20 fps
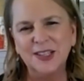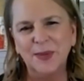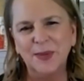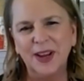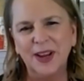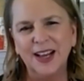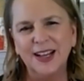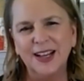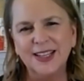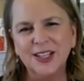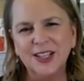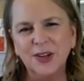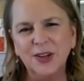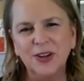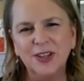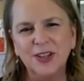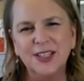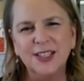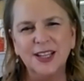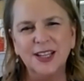Because you
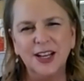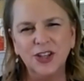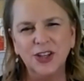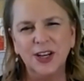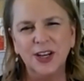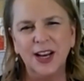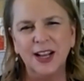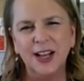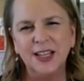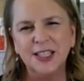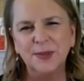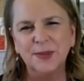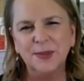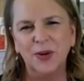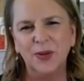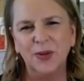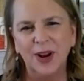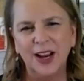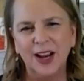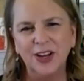are such an
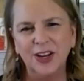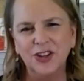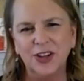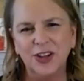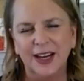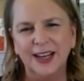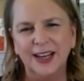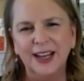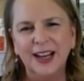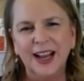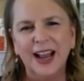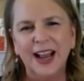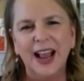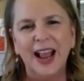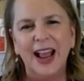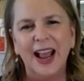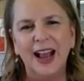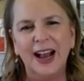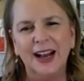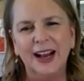inspiration,
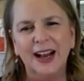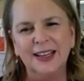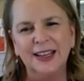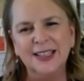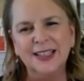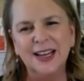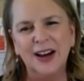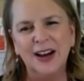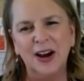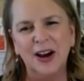and